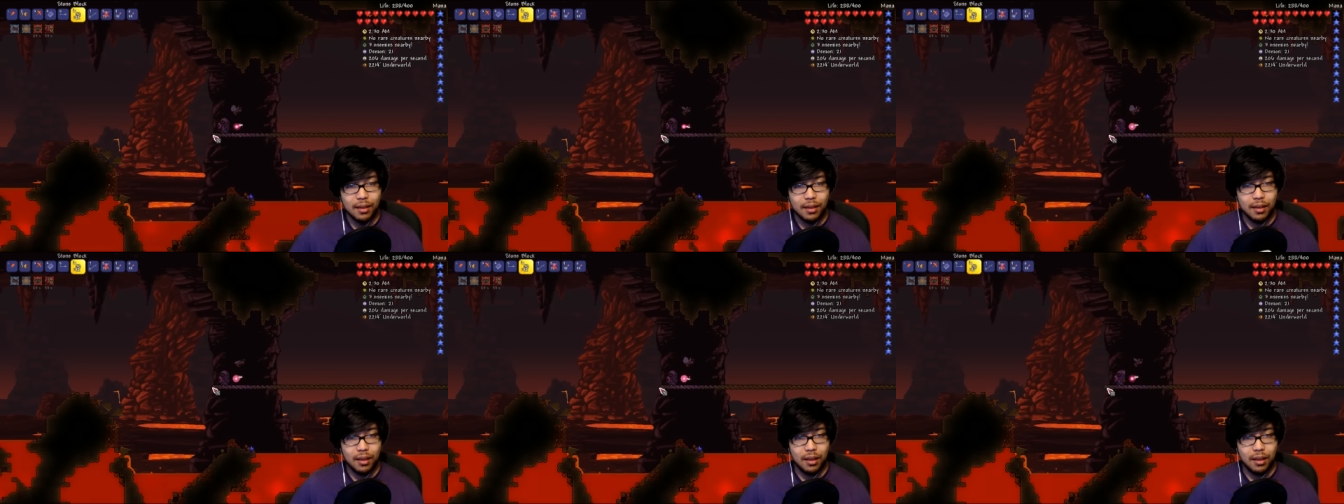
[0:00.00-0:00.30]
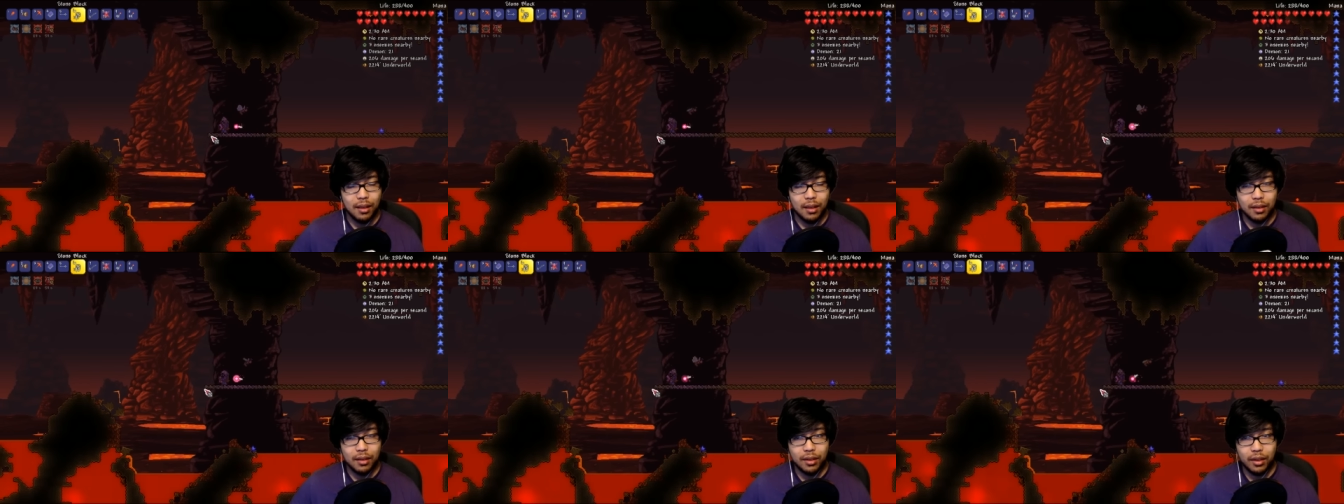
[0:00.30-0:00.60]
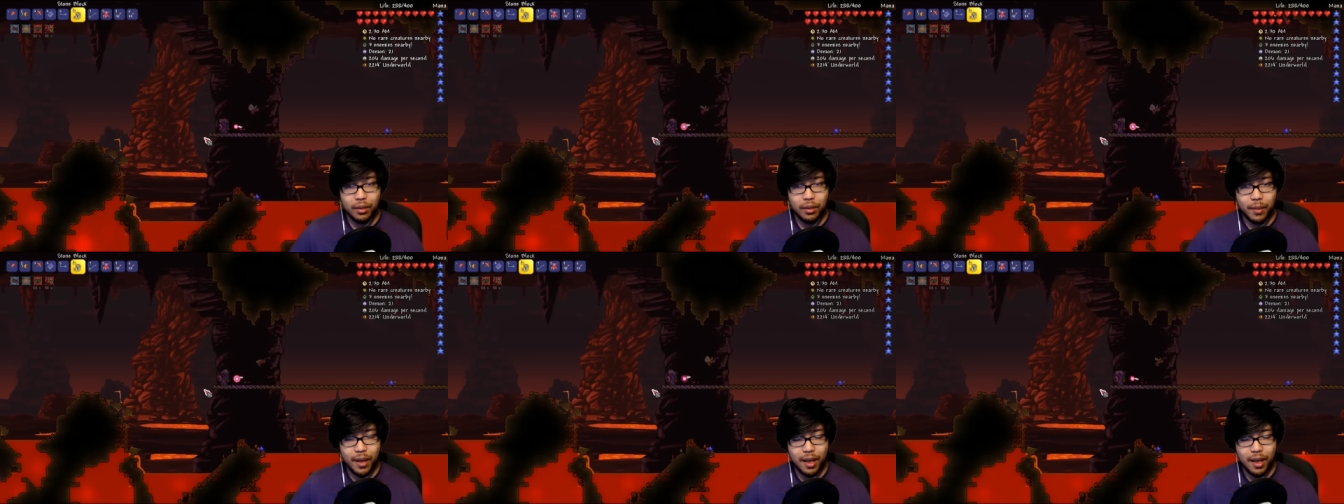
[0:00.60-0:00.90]
Oh,
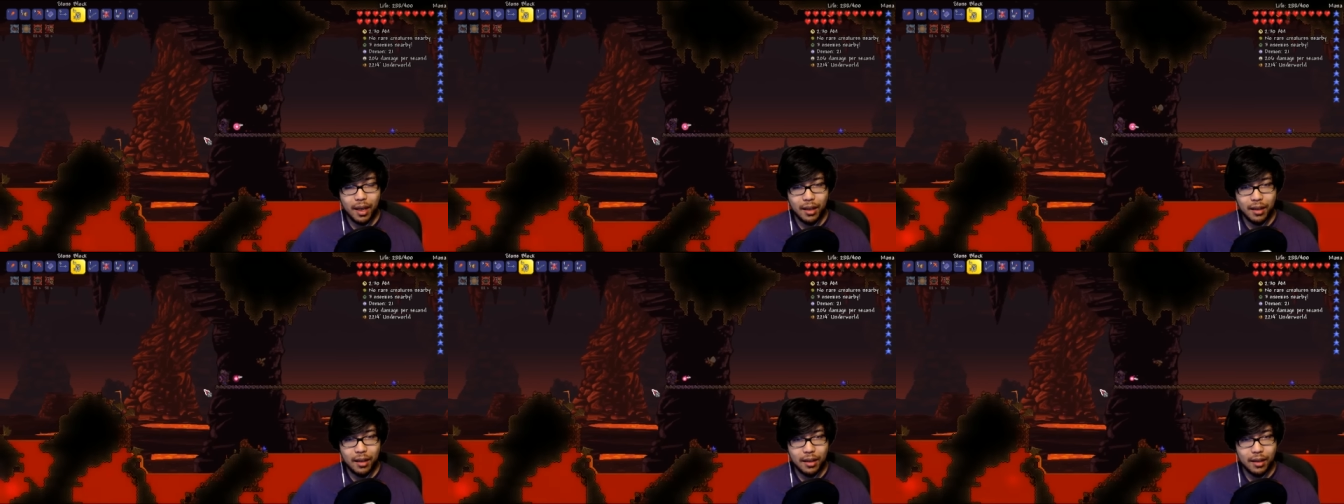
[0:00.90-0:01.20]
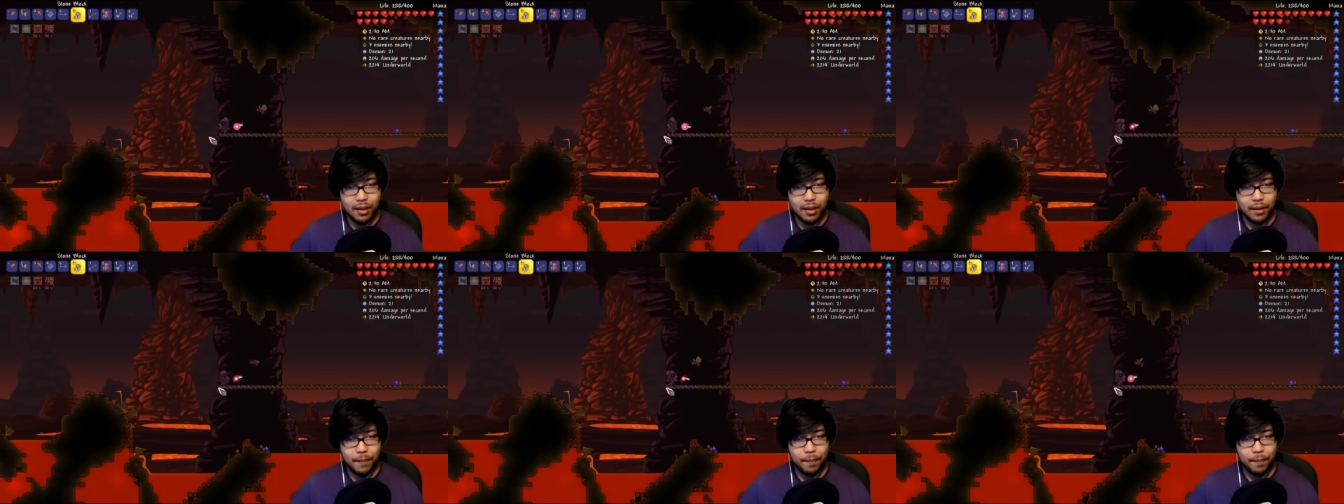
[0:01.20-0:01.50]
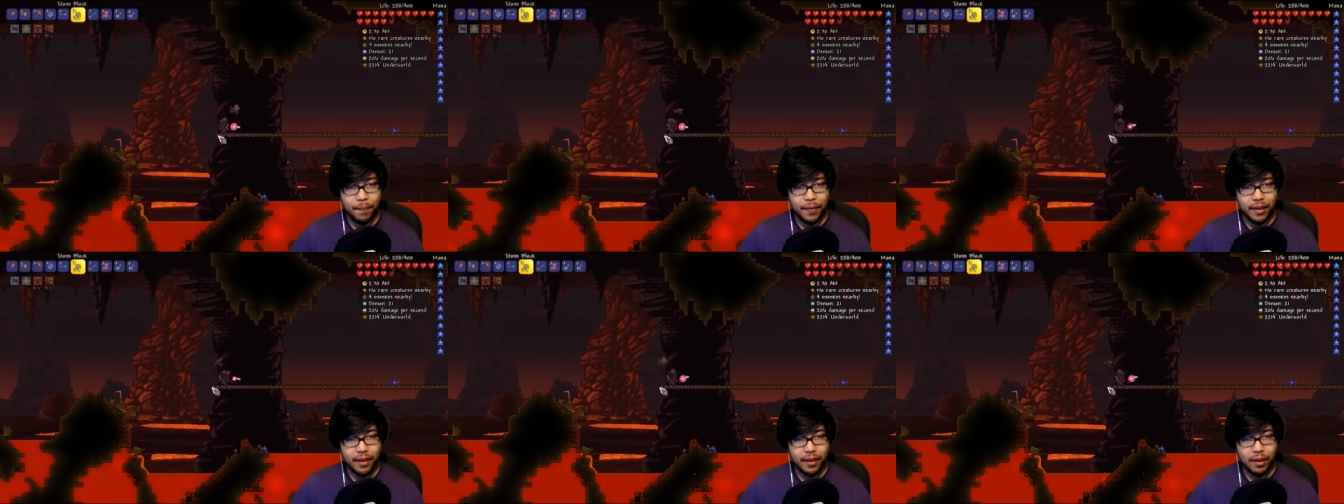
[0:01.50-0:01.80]
too bad
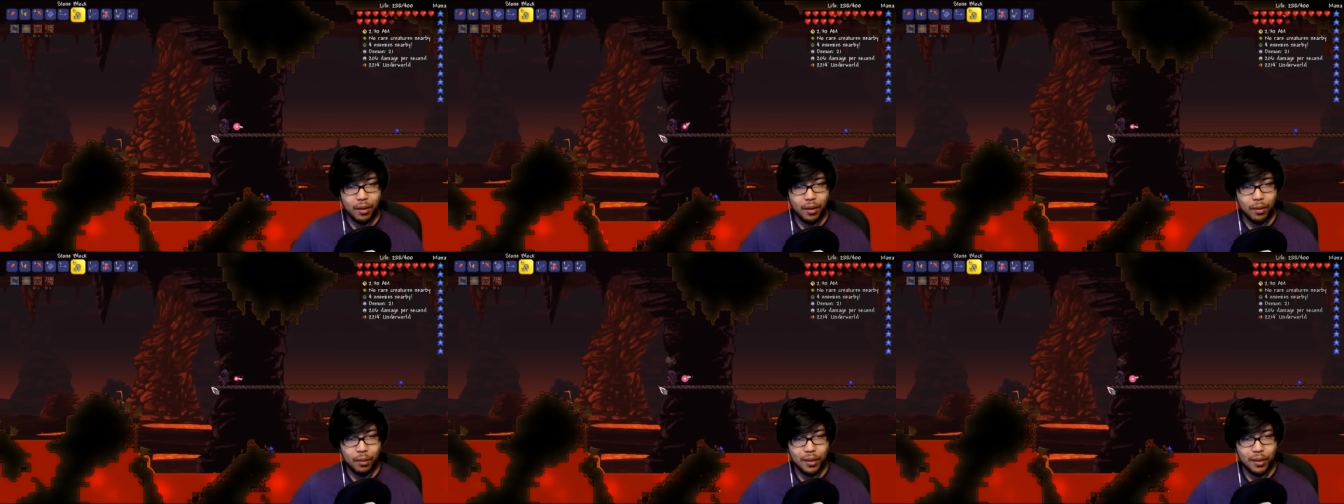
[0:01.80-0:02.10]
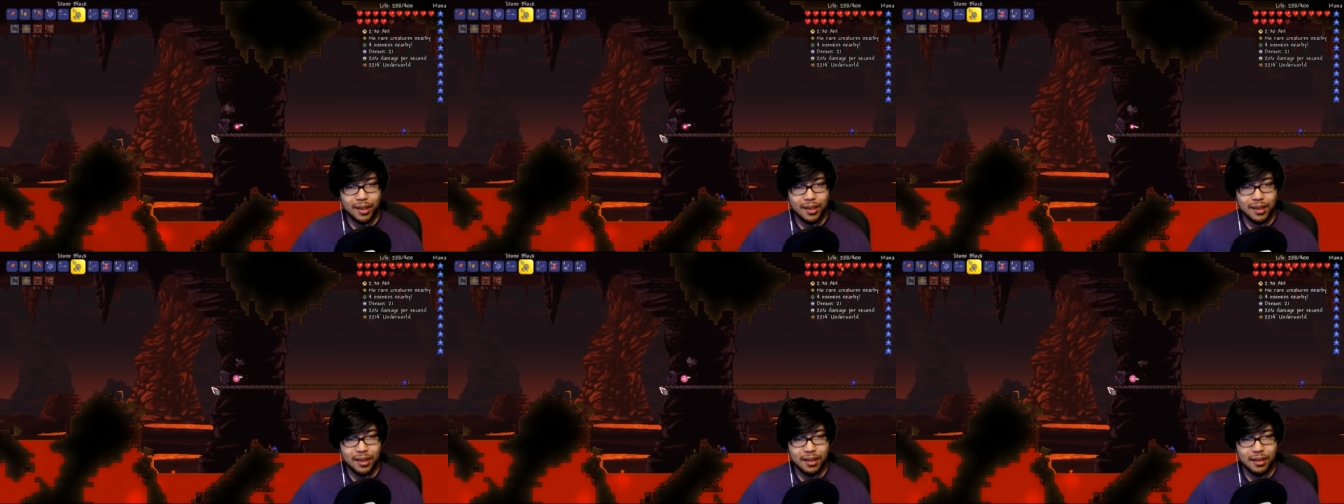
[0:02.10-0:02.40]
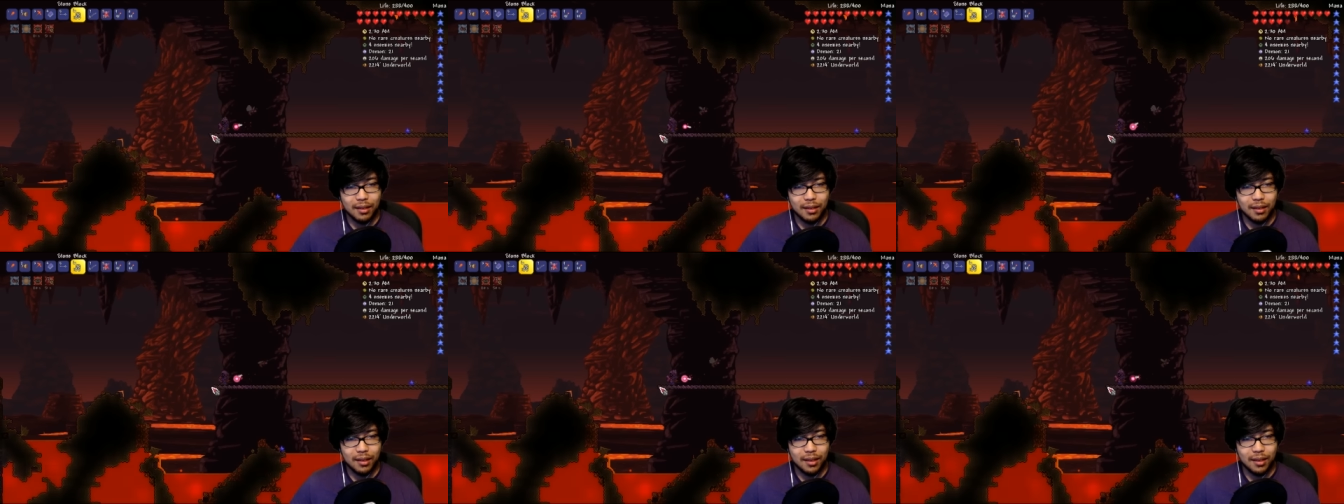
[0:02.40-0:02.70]
um, the whole place
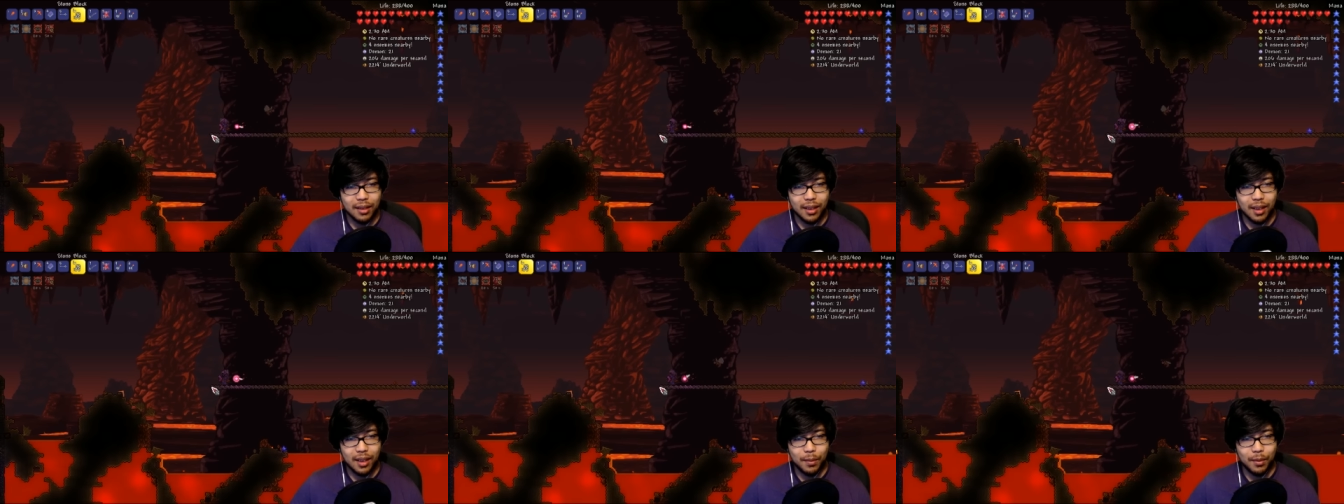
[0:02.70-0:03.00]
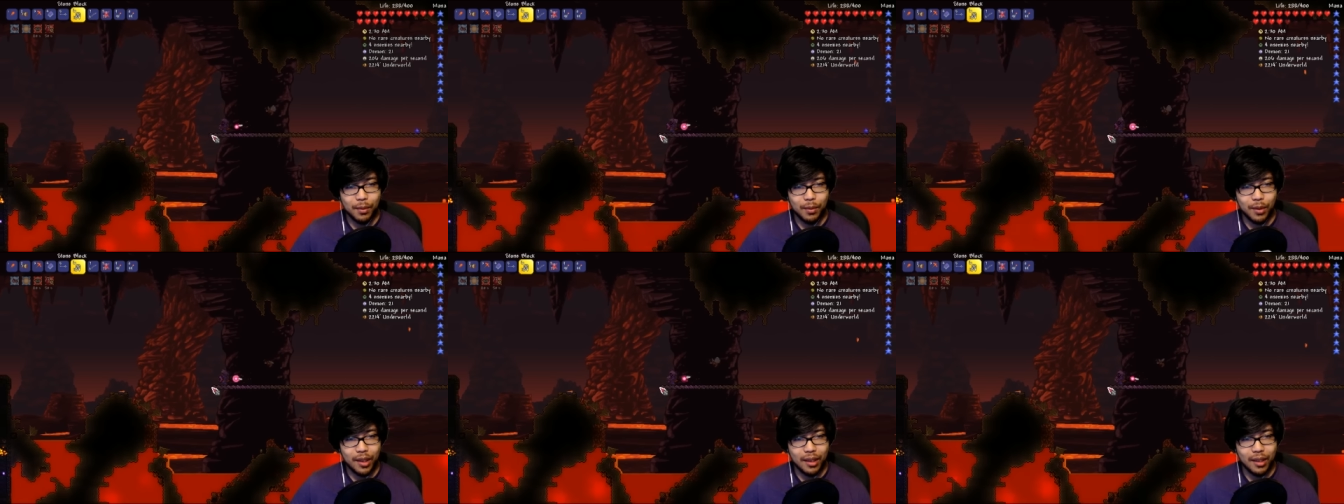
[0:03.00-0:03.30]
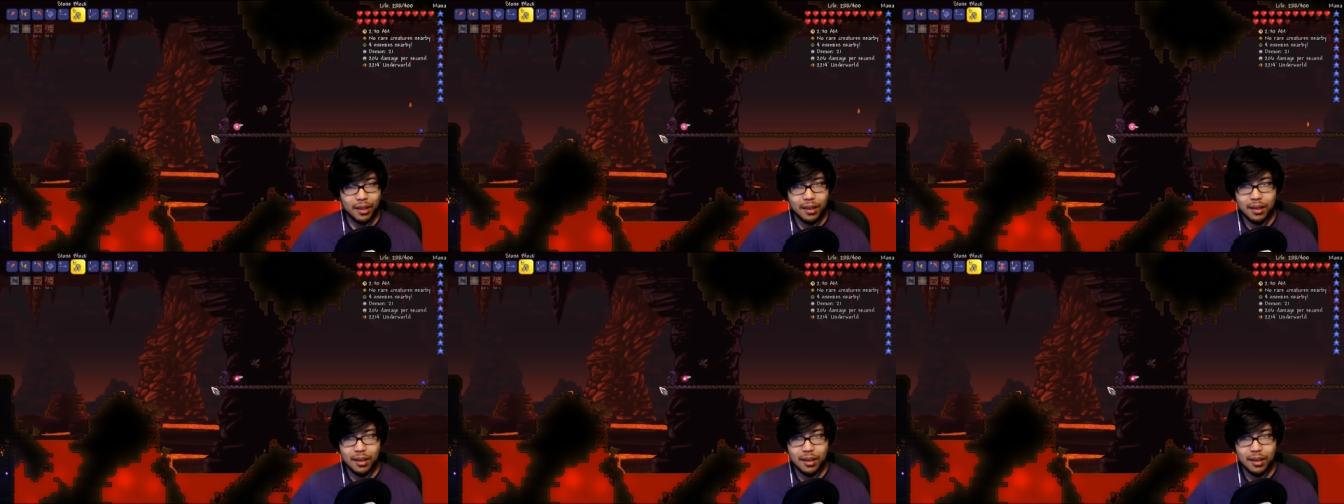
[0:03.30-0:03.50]
isn't lit up already.